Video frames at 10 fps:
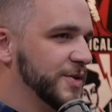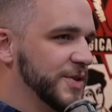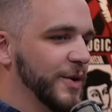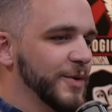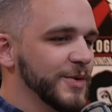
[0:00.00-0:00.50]

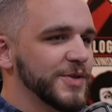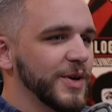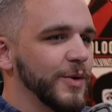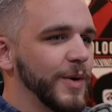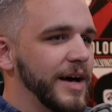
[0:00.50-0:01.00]
So,
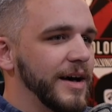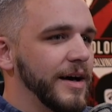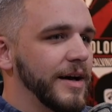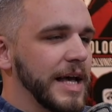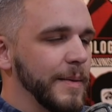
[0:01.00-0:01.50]
so
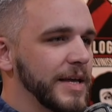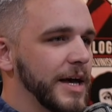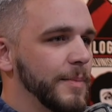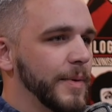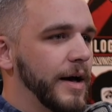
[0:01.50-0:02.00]
uh, coming
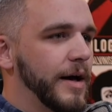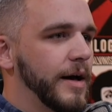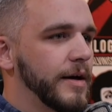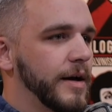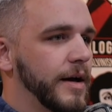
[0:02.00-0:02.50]
up, uh,
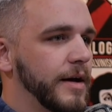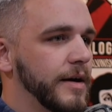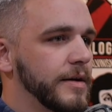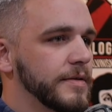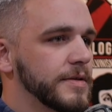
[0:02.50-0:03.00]

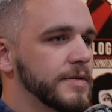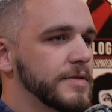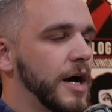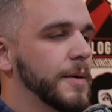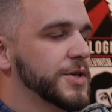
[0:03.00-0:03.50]
uh,
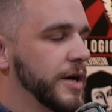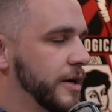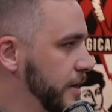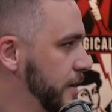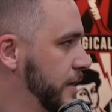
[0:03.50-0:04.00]
Tom
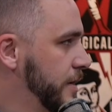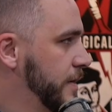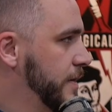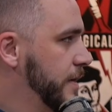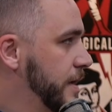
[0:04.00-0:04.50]
Schreiner.
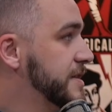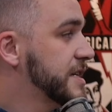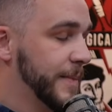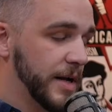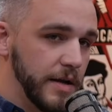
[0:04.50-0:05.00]
Tom He's
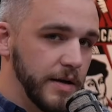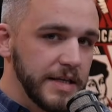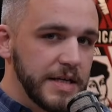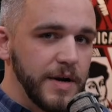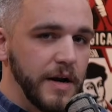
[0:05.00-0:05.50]
Schreiner. Coming on. He's,
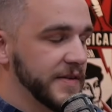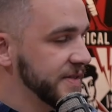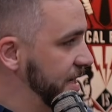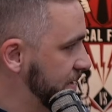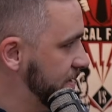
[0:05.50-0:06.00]
He's coming,
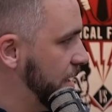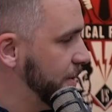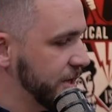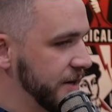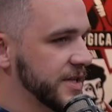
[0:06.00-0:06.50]
coming on. The sixth. On. Tom
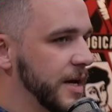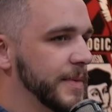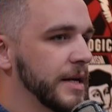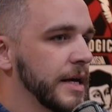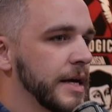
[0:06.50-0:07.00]
Schreiner's
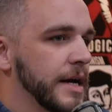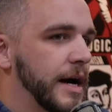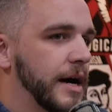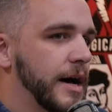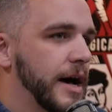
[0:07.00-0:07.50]
coming.
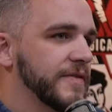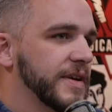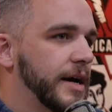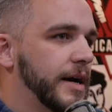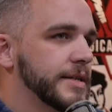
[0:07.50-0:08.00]
Uh, I've
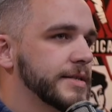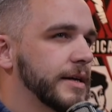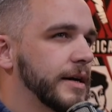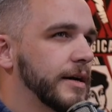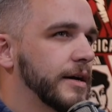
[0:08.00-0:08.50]
got
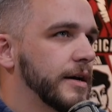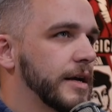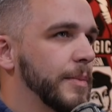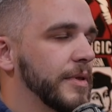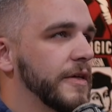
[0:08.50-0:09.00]
uh, a
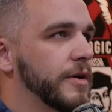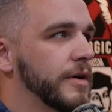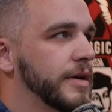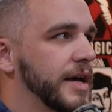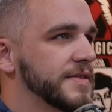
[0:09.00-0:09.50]
couple other
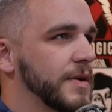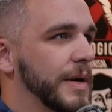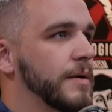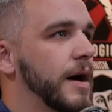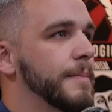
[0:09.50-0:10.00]
guests. Uh,
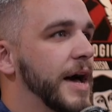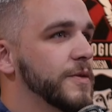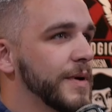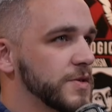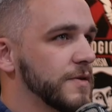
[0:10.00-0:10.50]

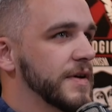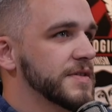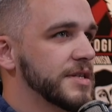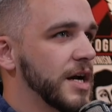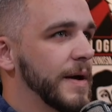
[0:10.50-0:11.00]
Matthew Escobel is
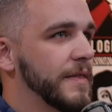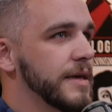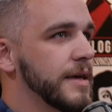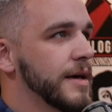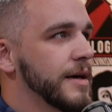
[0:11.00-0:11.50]
going to talk about
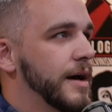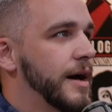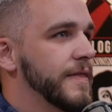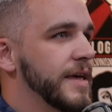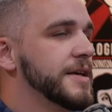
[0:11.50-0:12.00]
the
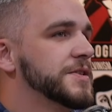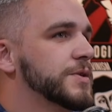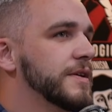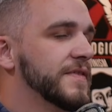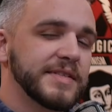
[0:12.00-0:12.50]
uh, the
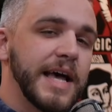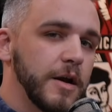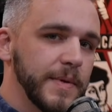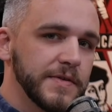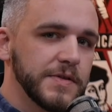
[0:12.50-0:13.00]
history of the
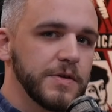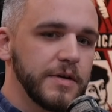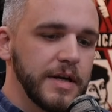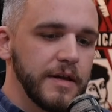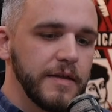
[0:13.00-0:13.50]
sacraments
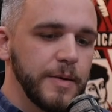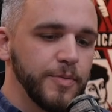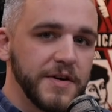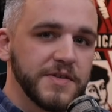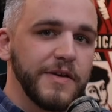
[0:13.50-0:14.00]
during the
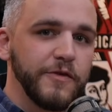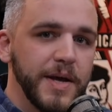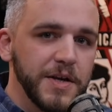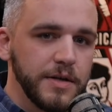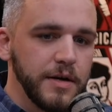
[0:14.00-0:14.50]
Protestant
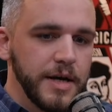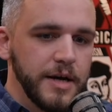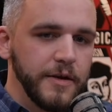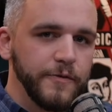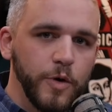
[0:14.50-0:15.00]
Reformation,
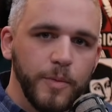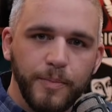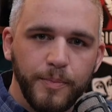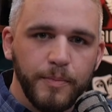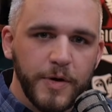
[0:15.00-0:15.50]
the four
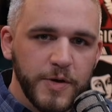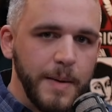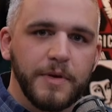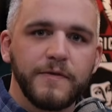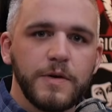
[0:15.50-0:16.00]
most
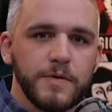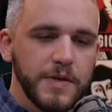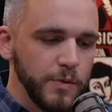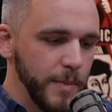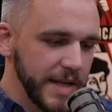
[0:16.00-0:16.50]
popular views,
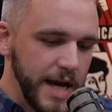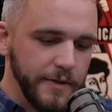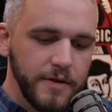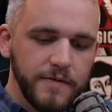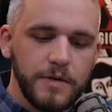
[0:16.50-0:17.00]
the Roman
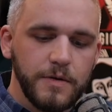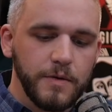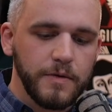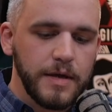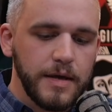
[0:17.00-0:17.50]
Catholic
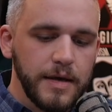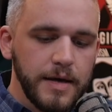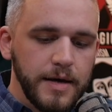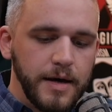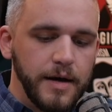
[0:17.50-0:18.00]
view, the
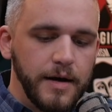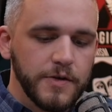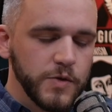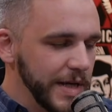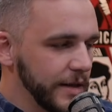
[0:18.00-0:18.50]
uh,
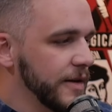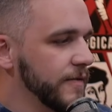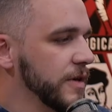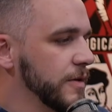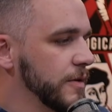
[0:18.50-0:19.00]
Zwinglian
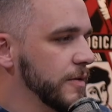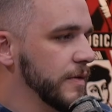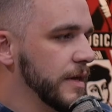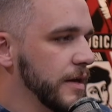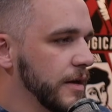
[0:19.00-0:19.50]
view,
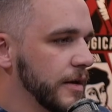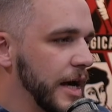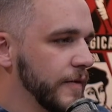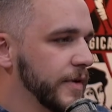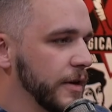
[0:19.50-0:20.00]
the
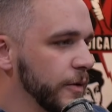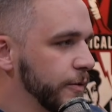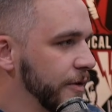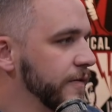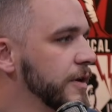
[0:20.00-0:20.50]
Calvin and
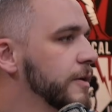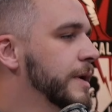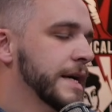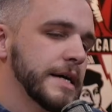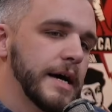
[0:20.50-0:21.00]
Lutheran view.
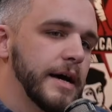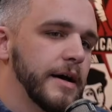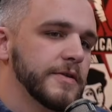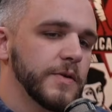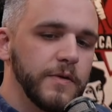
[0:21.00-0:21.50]

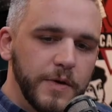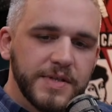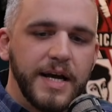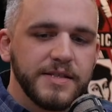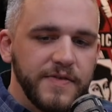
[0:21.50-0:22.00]
Uh, so th those
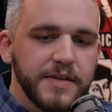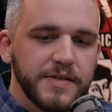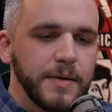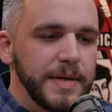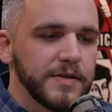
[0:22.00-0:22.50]
kinds of things.
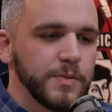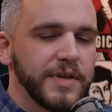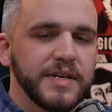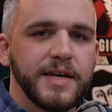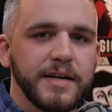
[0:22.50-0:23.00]
Going to be some
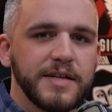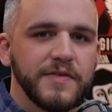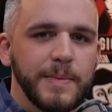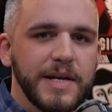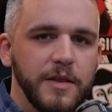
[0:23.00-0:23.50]
really exciting stuff
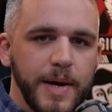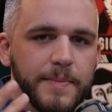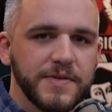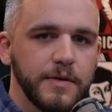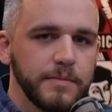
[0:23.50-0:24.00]
coming down the pipe.
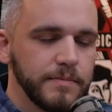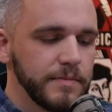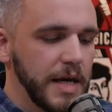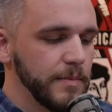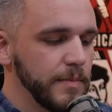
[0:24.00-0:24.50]
So
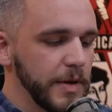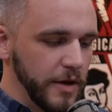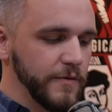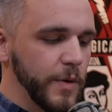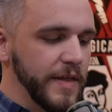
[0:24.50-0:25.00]
yeah, be
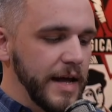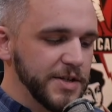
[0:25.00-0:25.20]
looking forward to that.